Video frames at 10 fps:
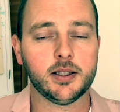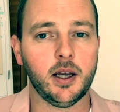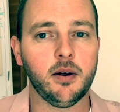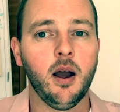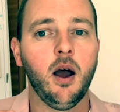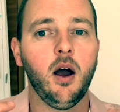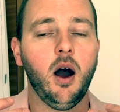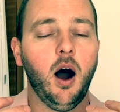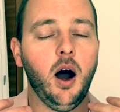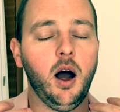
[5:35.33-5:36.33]
So
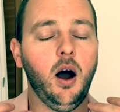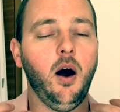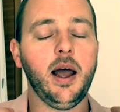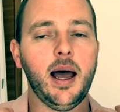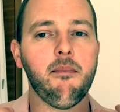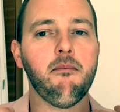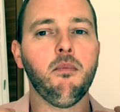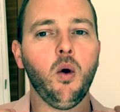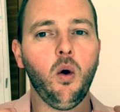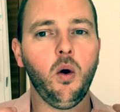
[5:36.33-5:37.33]
I am
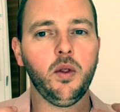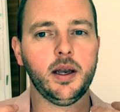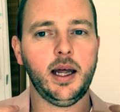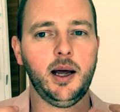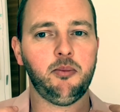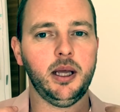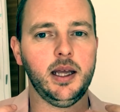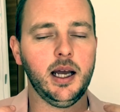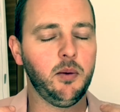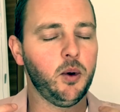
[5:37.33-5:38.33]
more than
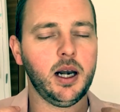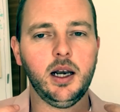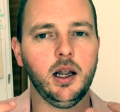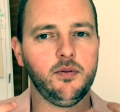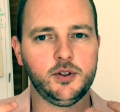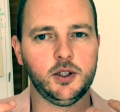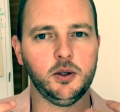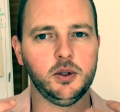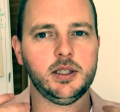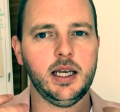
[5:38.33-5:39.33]
happy and would love
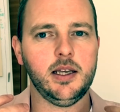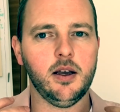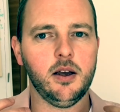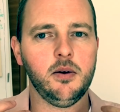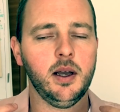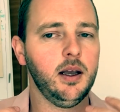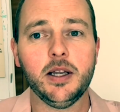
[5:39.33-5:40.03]
to see you